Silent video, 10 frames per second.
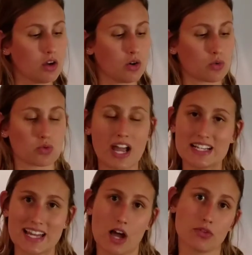Write
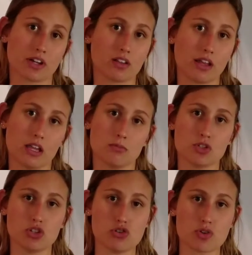down the claims
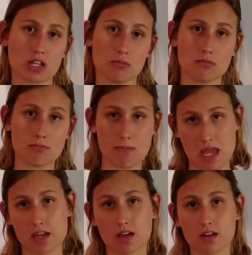you can
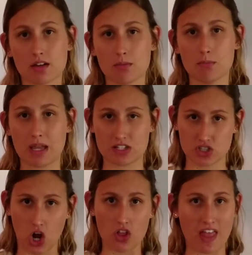make based
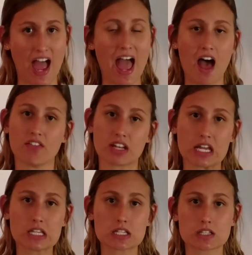on that
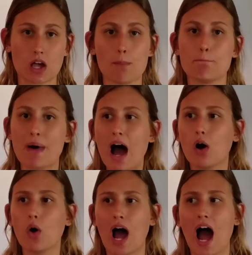evidence
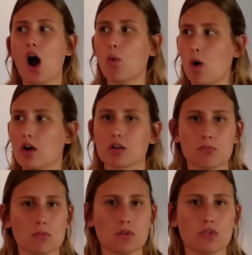about how water
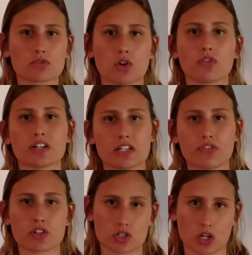moves over
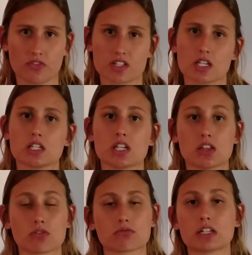different surfaces in
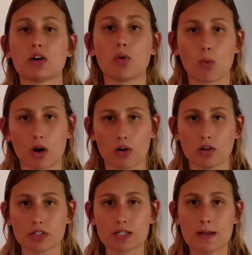the real world.
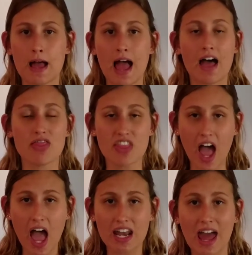And
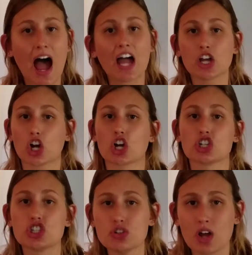then I encourage
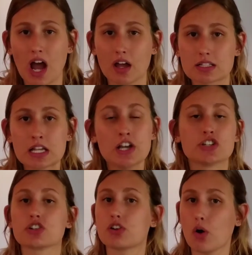you guys
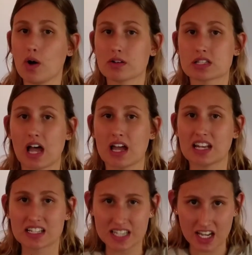to go outside
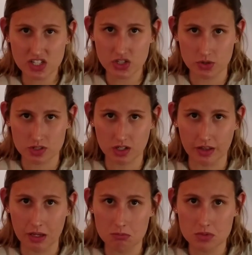and test those
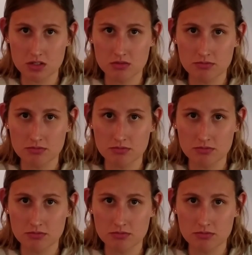claims.